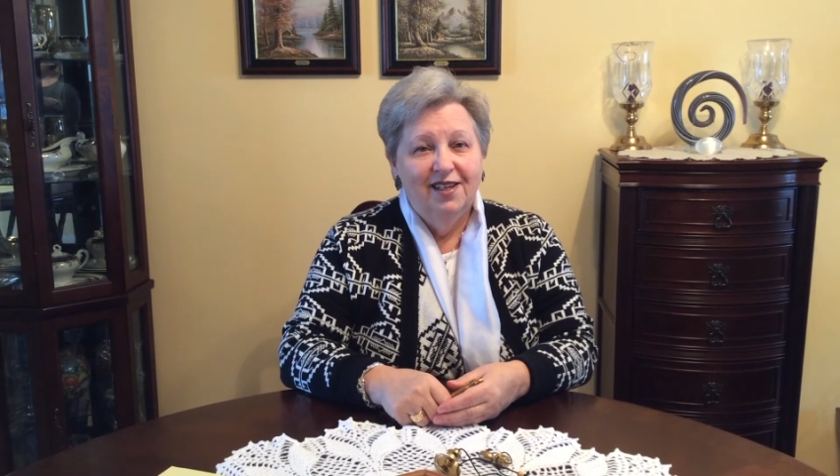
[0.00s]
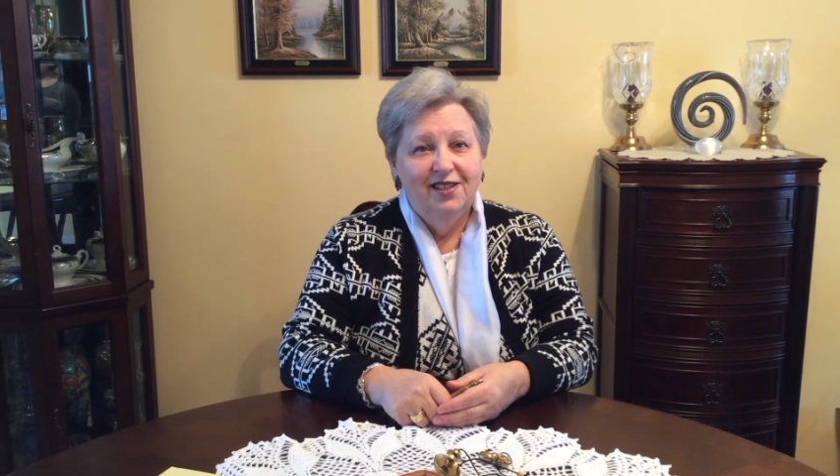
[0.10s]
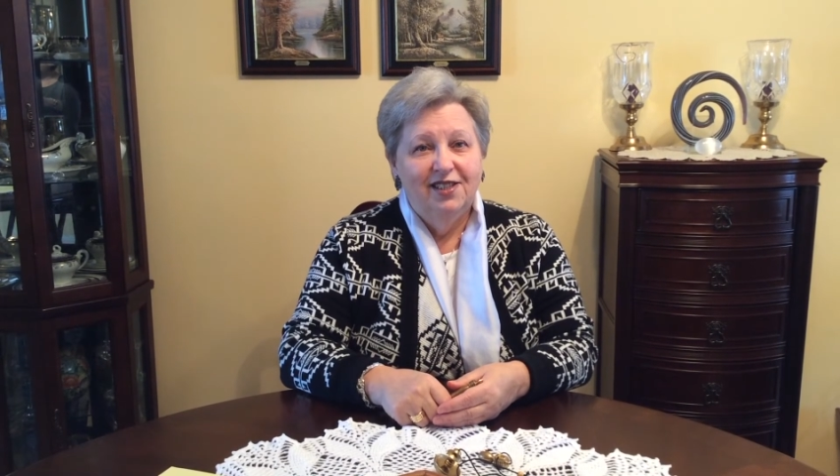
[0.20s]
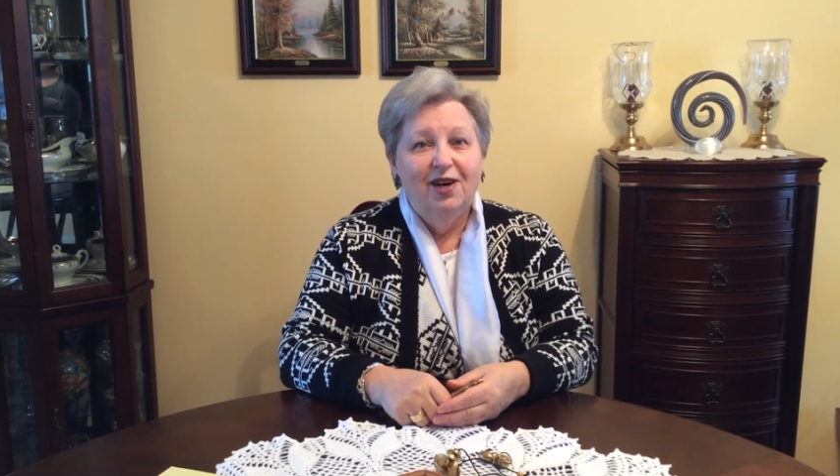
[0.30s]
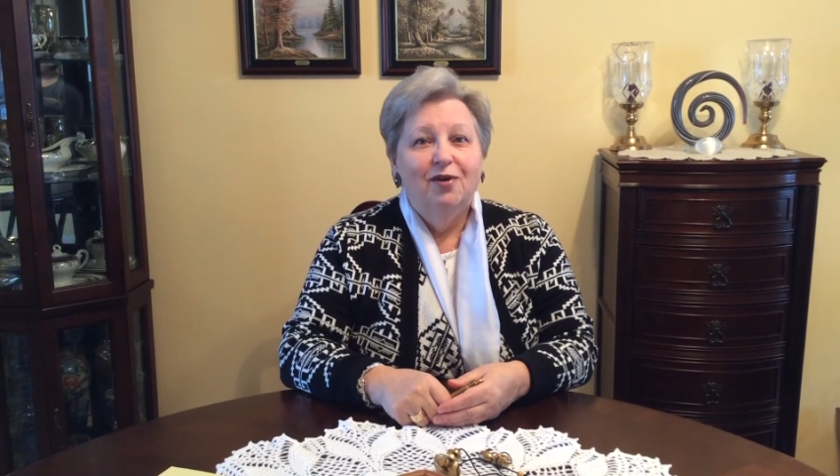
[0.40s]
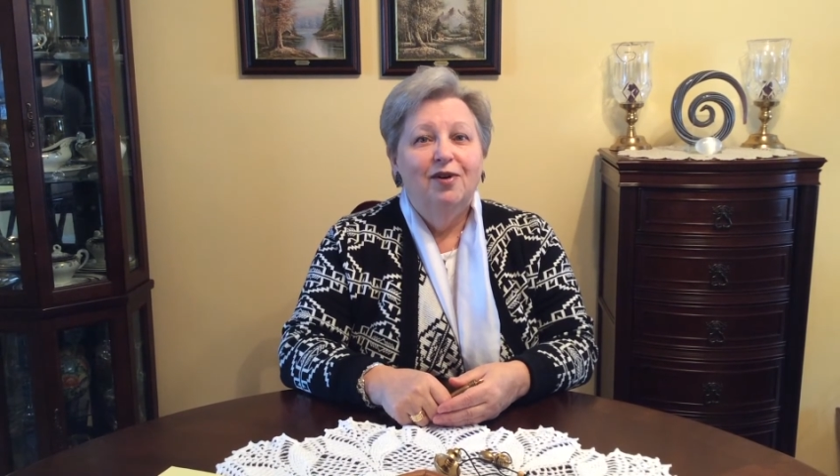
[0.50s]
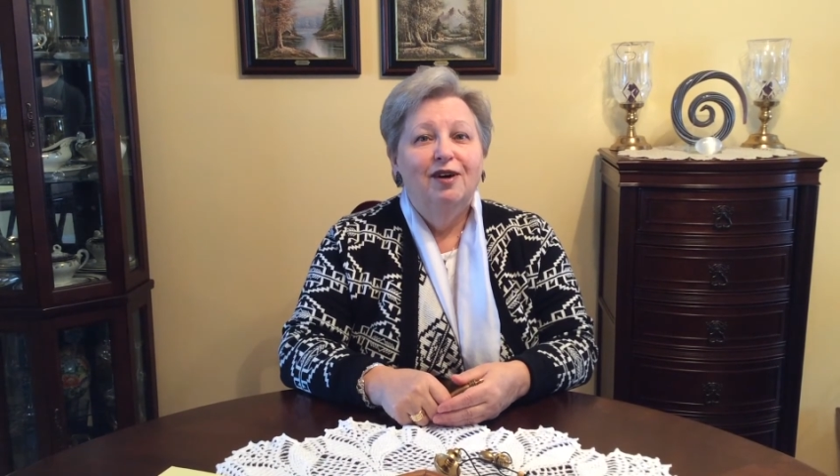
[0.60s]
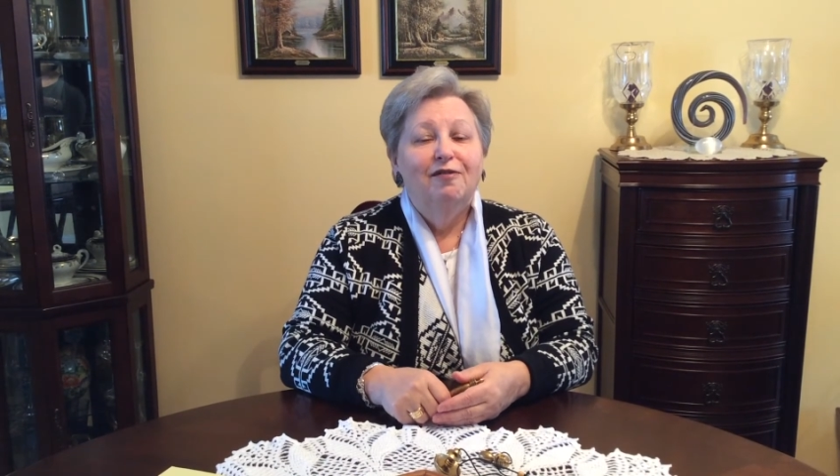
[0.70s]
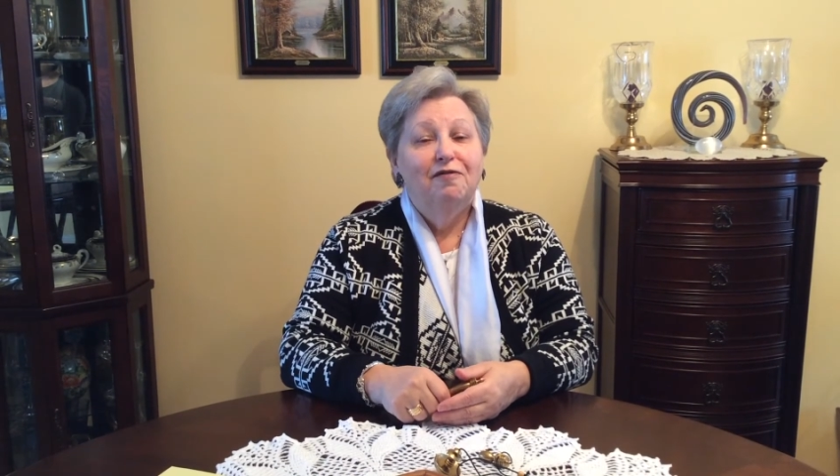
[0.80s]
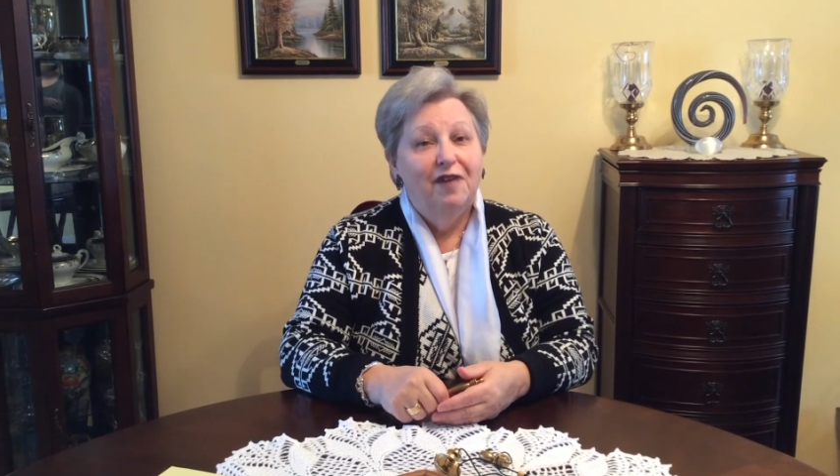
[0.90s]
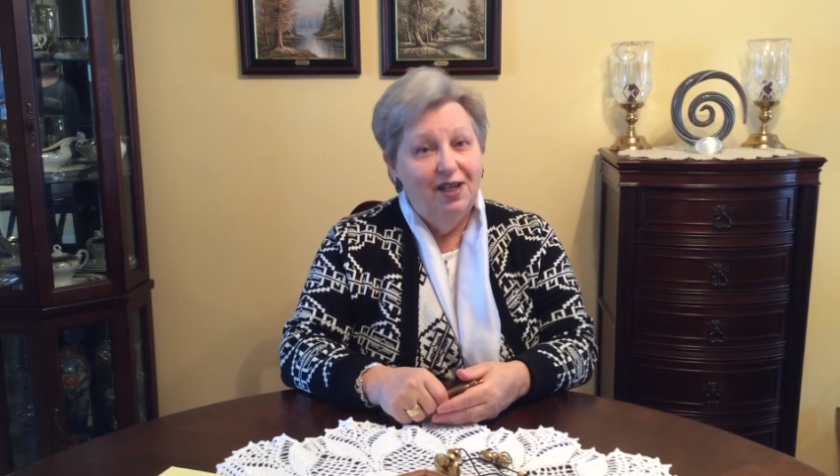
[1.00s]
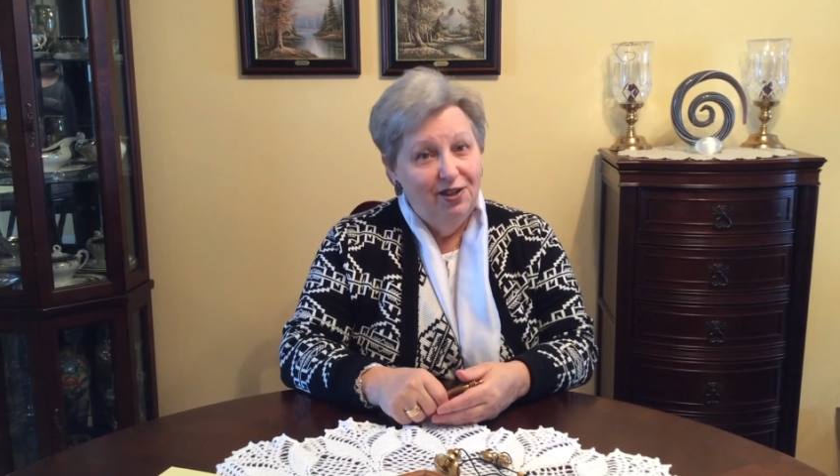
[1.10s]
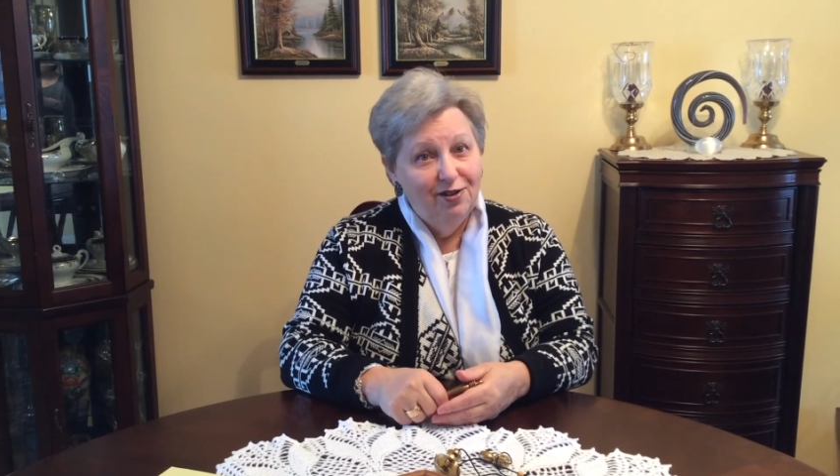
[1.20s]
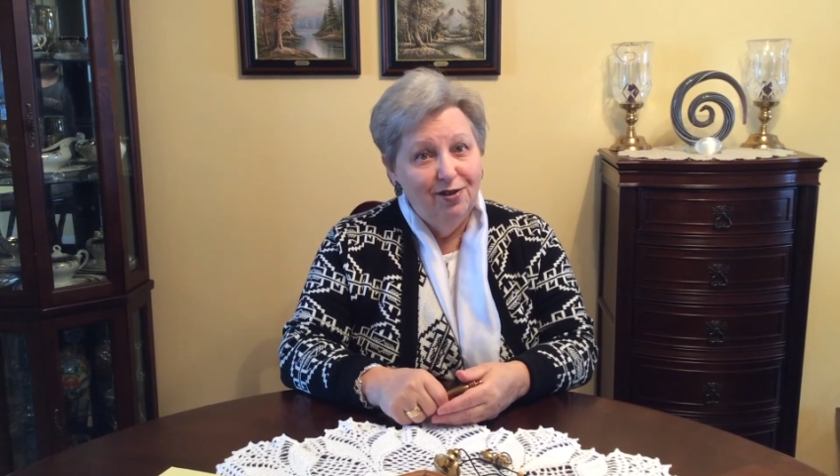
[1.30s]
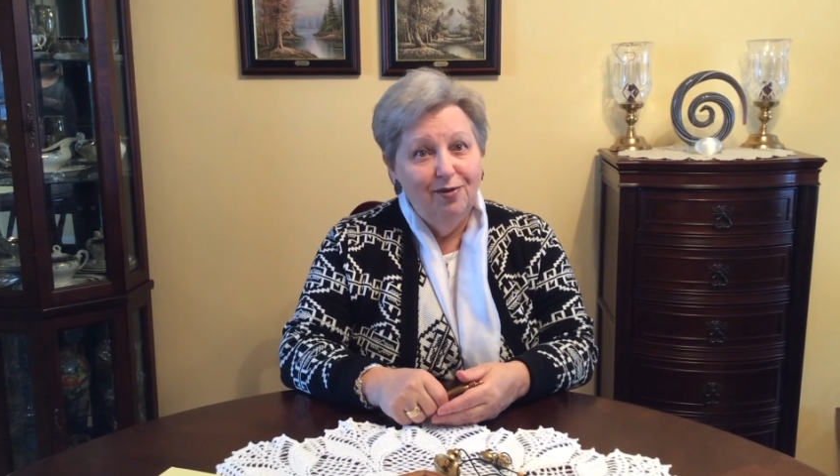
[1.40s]
So, find
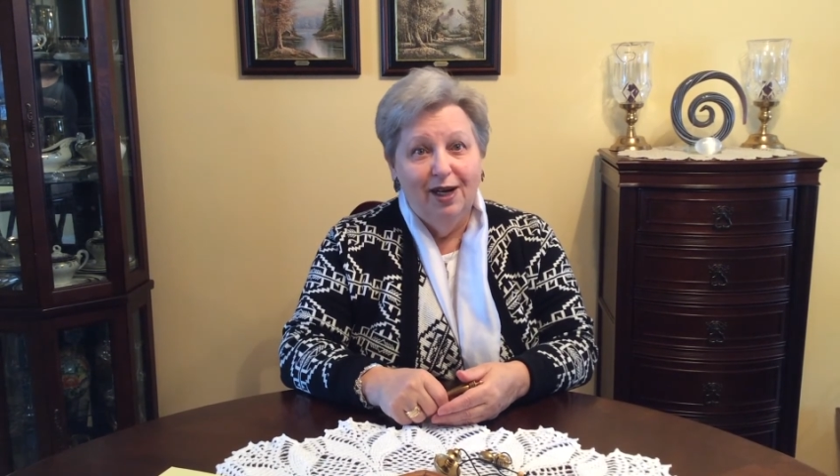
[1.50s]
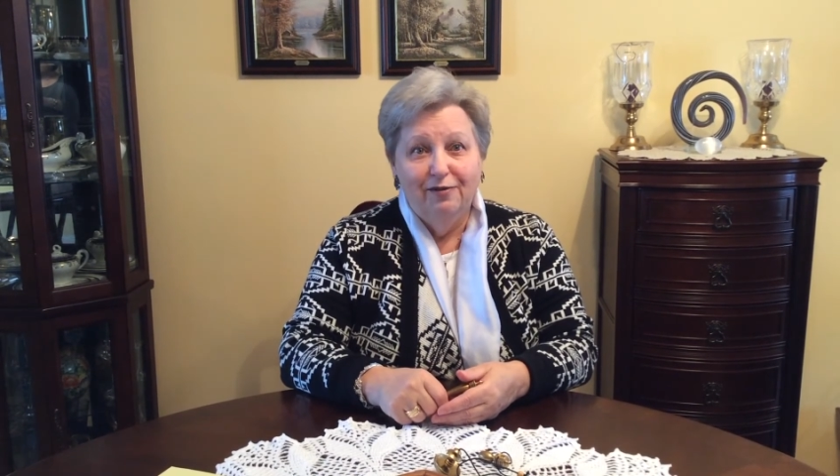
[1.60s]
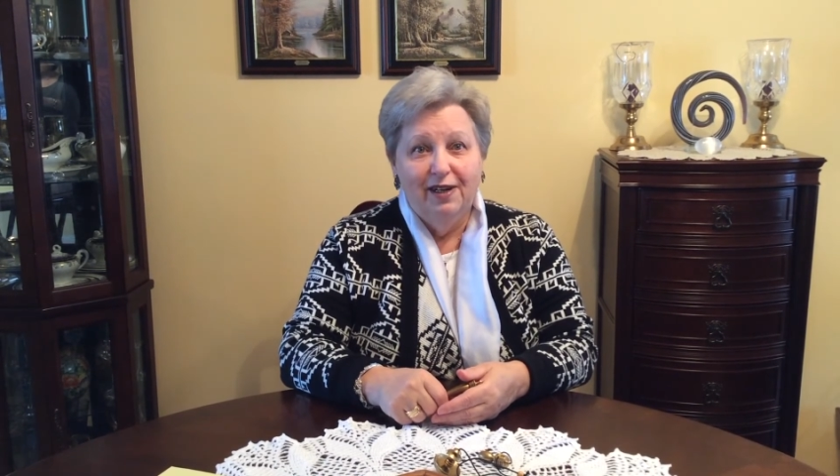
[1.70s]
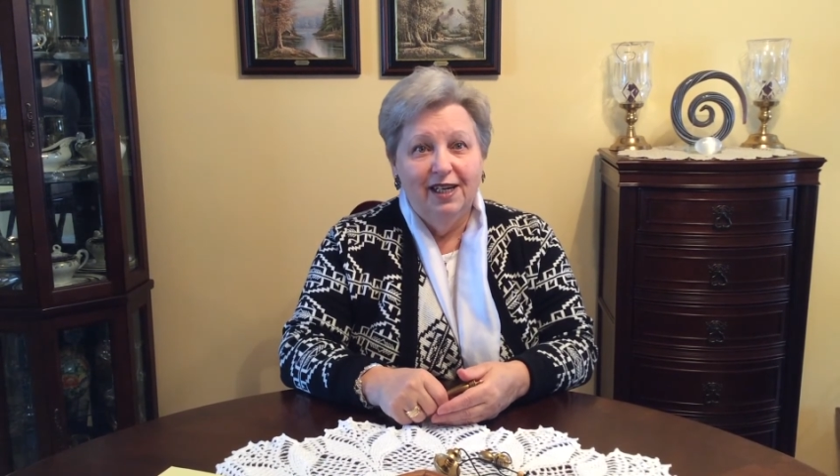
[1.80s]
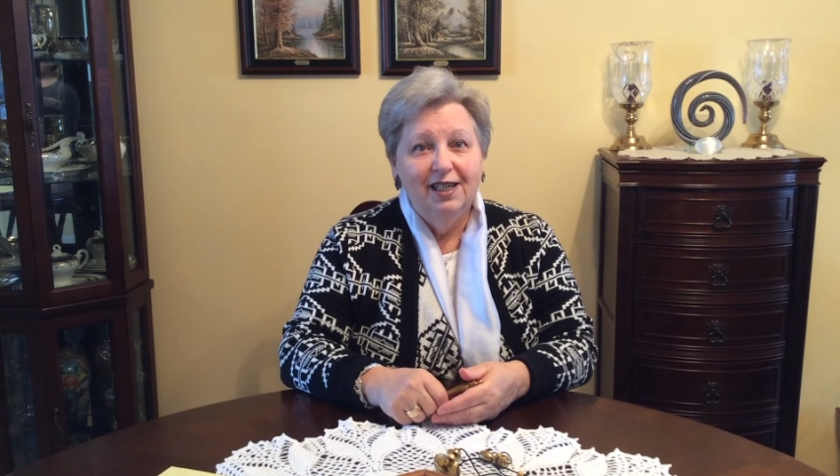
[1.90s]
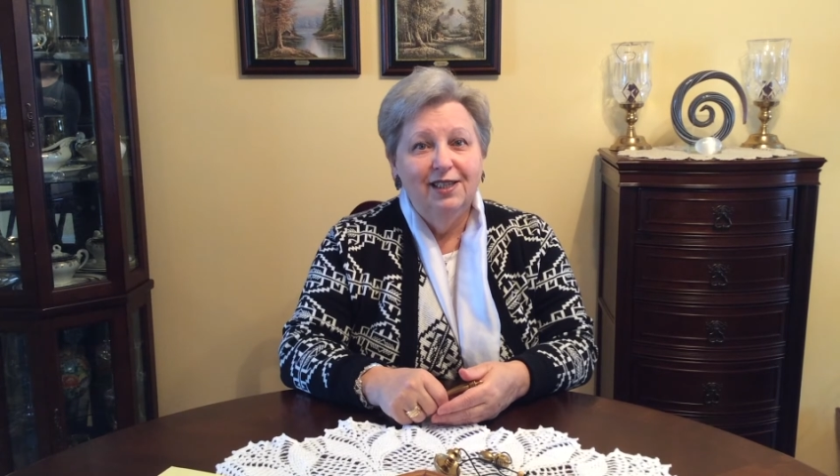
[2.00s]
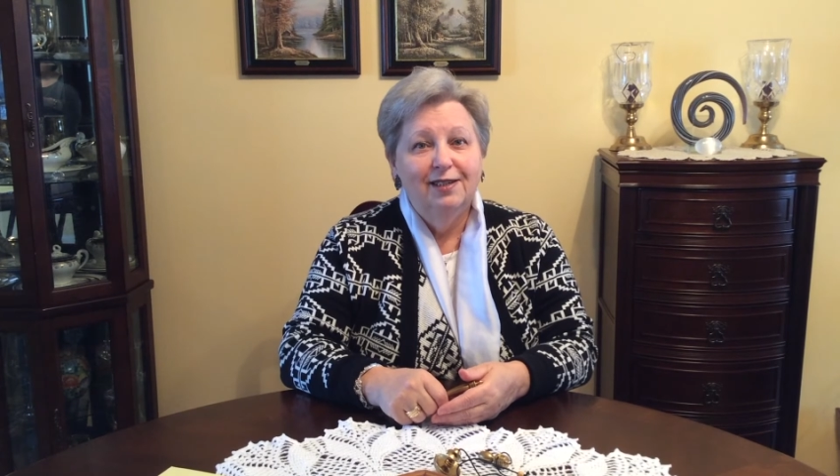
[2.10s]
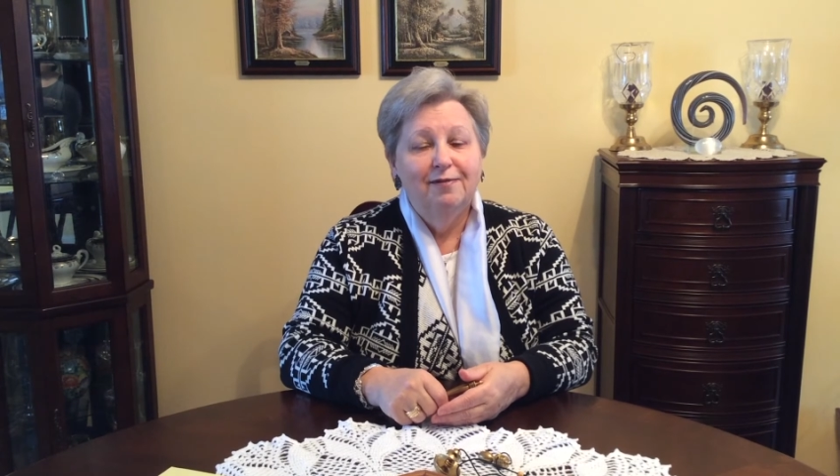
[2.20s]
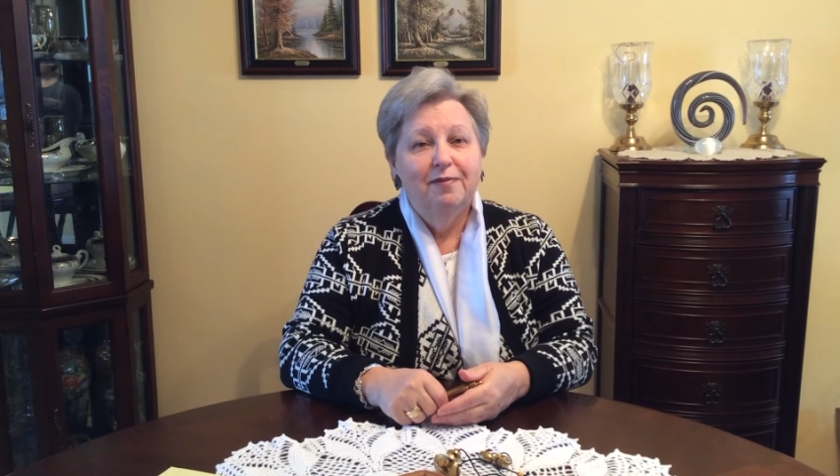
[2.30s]
your wavelength,